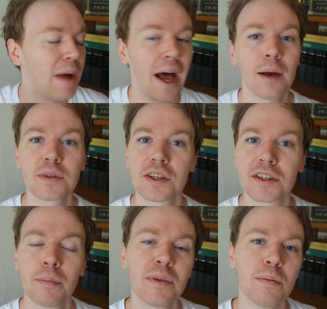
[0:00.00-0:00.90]
Perhaps to
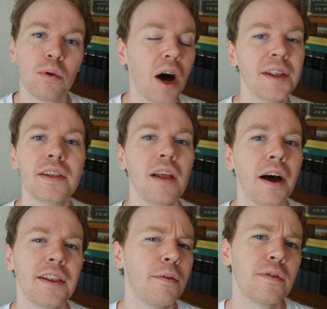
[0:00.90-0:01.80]
some people.
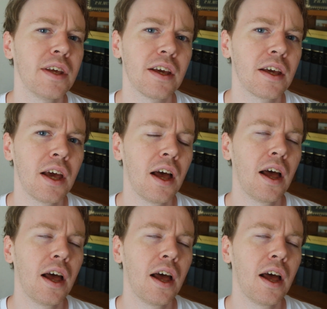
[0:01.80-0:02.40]
I don't think